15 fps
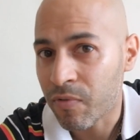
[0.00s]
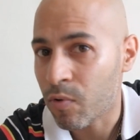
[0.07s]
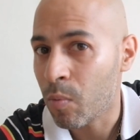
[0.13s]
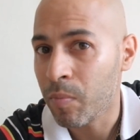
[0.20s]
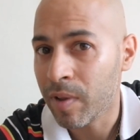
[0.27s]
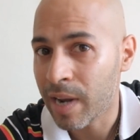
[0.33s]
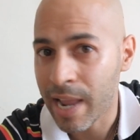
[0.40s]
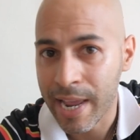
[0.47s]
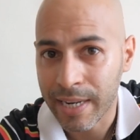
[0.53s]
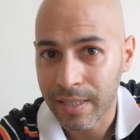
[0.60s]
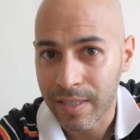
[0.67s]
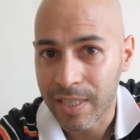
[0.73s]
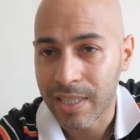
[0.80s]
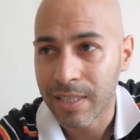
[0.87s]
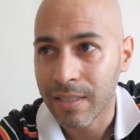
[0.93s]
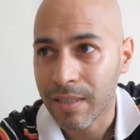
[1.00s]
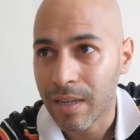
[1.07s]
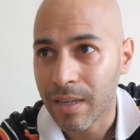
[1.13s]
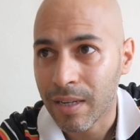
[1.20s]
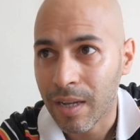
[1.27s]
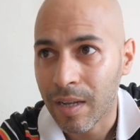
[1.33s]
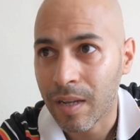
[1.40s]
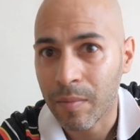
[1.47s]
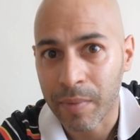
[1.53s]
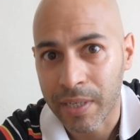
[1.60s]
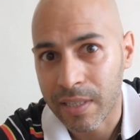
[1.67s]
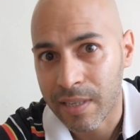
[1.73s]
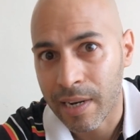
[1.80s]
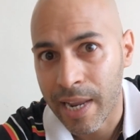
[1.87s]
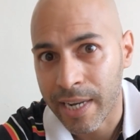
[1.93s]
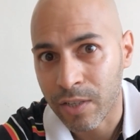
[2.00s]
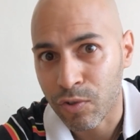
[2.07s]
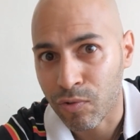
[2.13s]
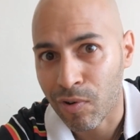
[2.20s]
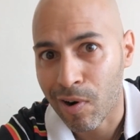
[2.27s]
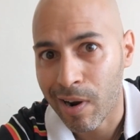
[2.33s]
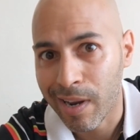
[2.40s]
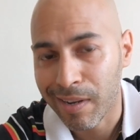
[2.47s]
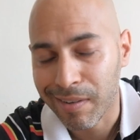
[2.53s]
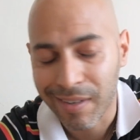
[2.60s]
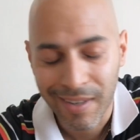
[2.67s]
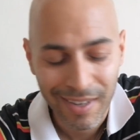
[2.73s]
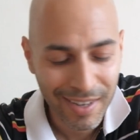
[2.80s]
from the lens. I mean, it's a lens, right?